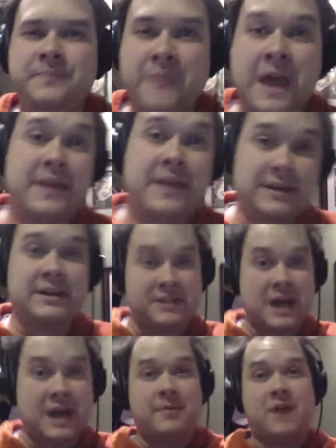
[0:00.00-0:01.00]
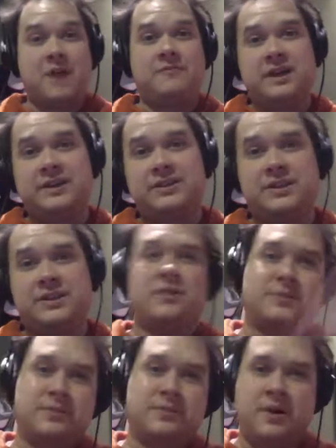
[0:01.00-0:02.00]
And to top it off, Lace,
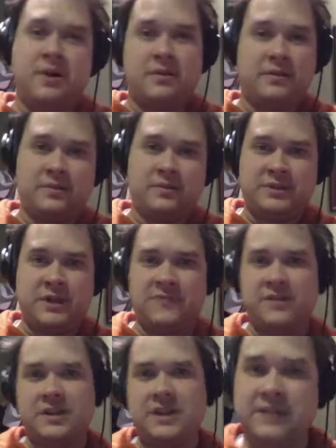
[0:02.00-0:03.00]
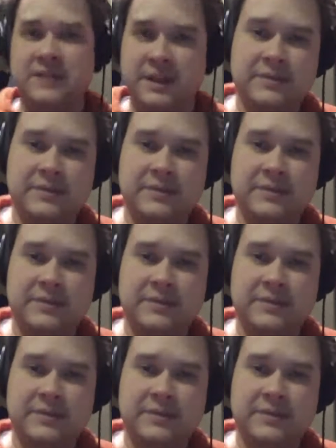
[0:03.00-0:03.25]
doing all the stuff that Lace did,